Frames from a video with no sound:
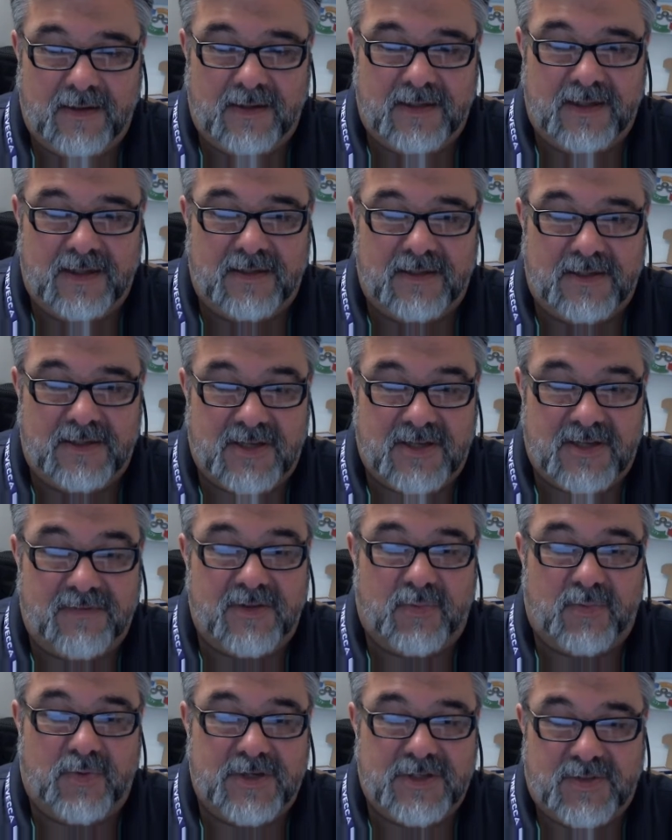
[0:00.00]
And then the
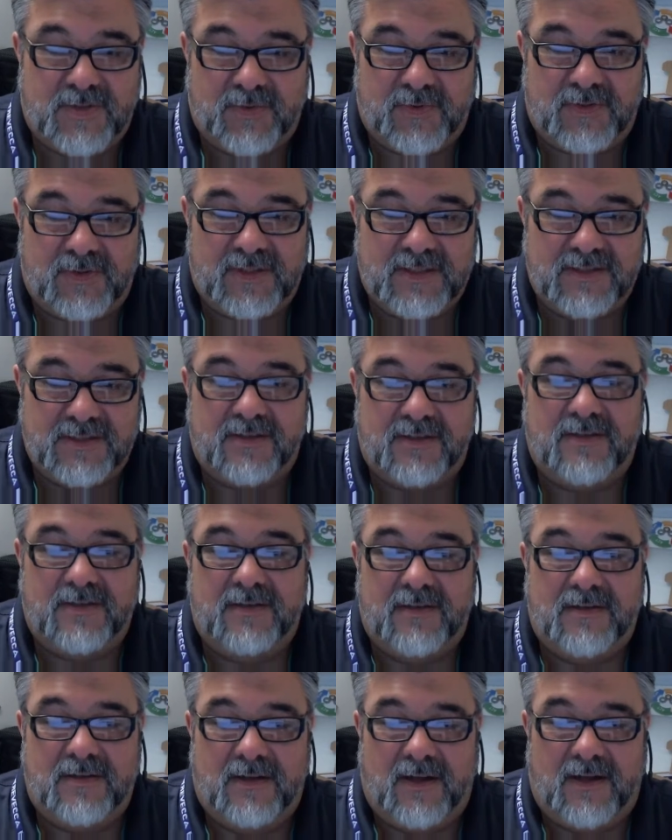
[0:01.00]
seventh principle is
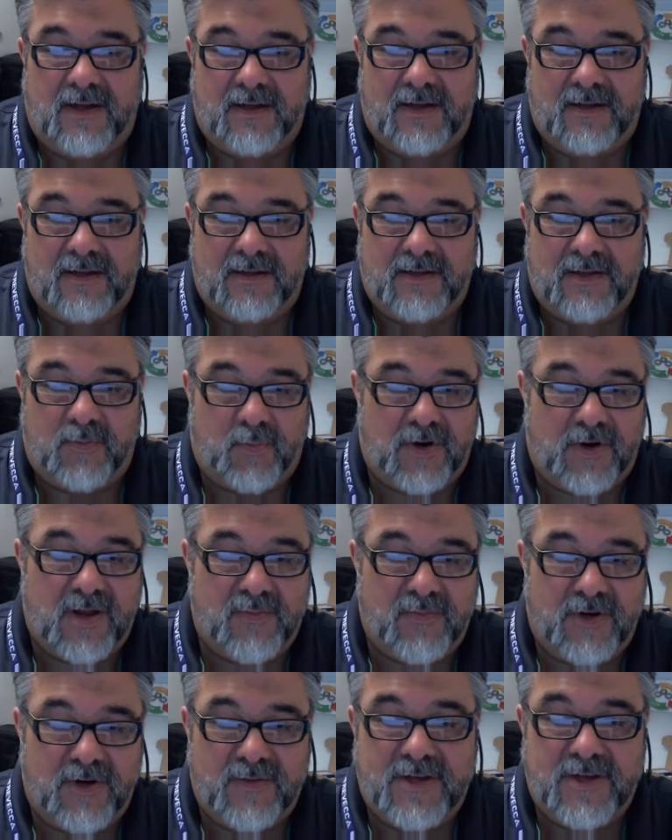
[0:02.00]
the
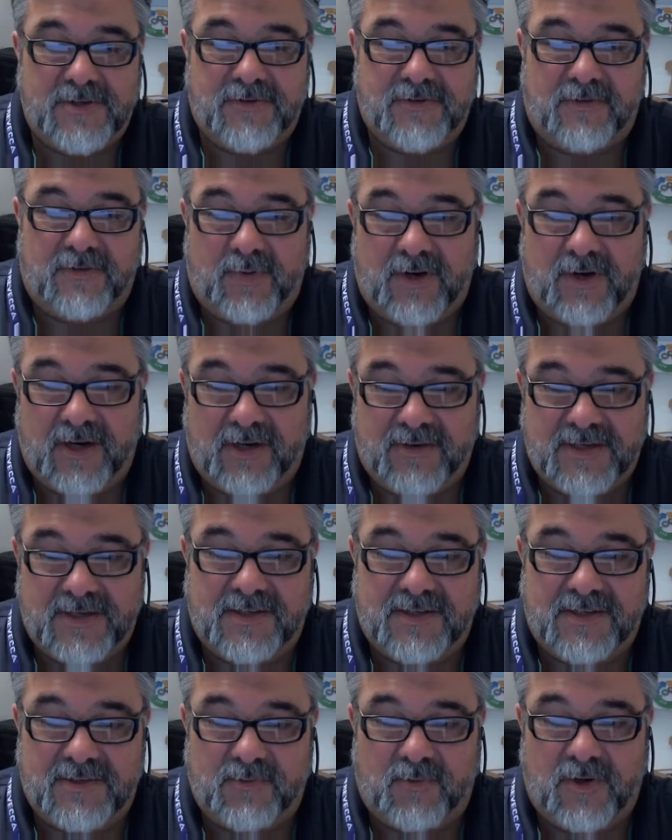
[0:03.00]
primary measure of
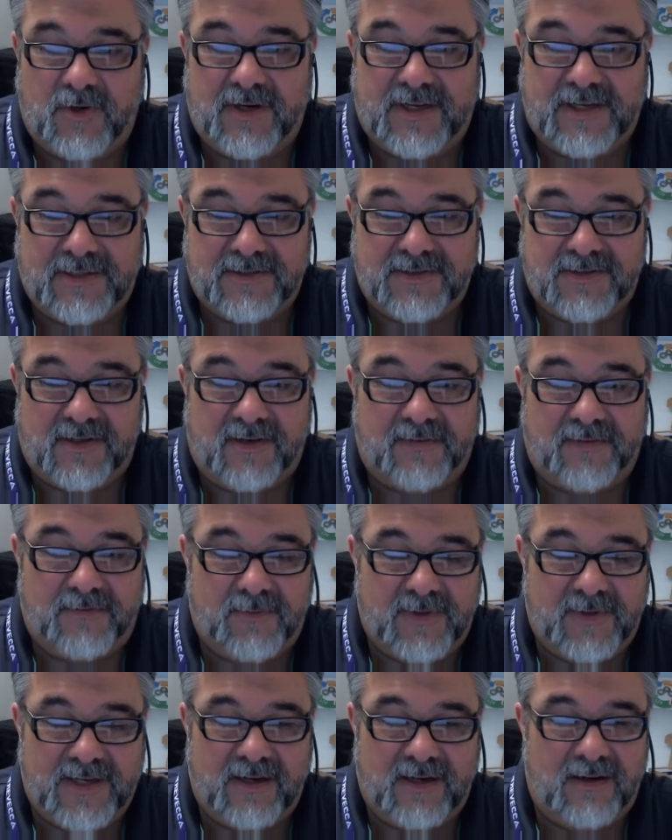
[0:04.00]
progress is working
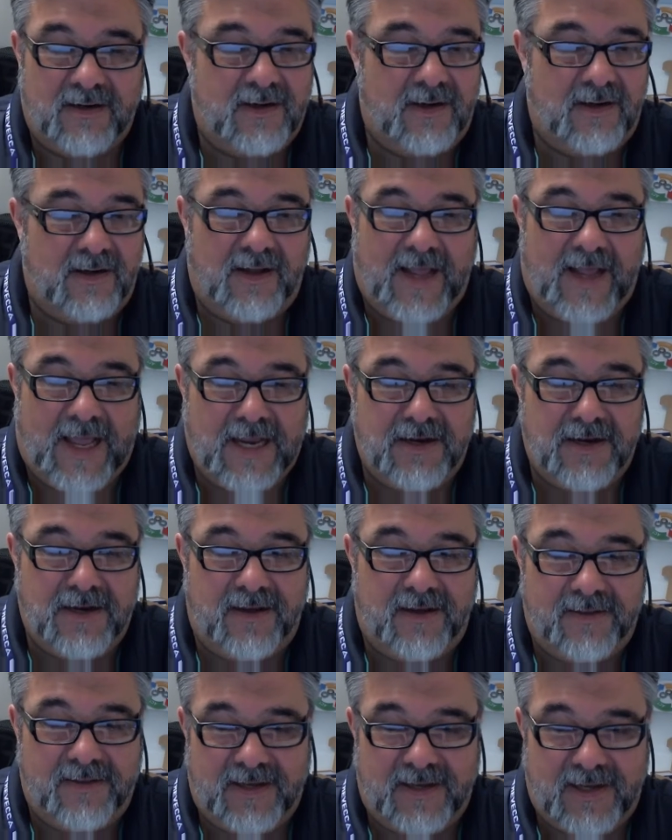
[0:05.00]
software and
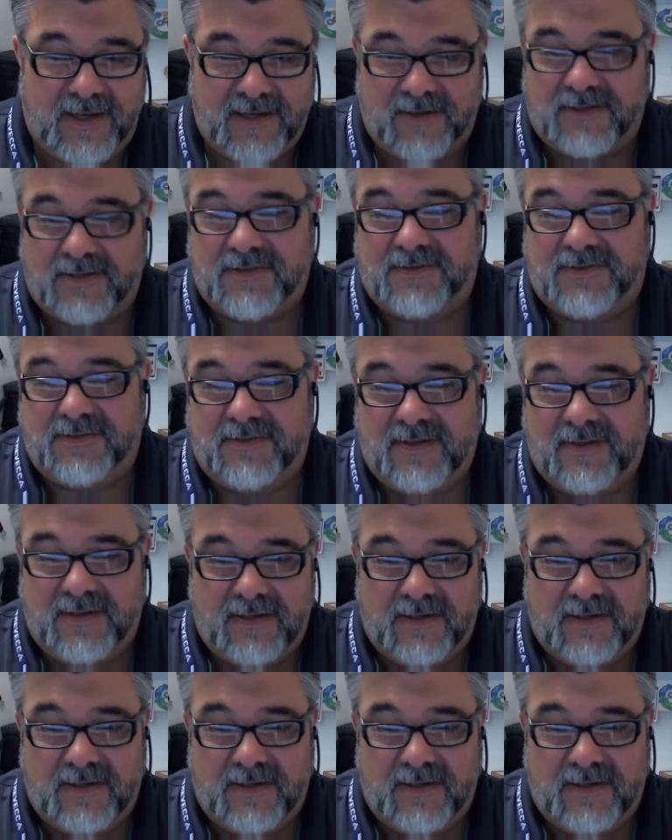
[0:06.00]
nothing else.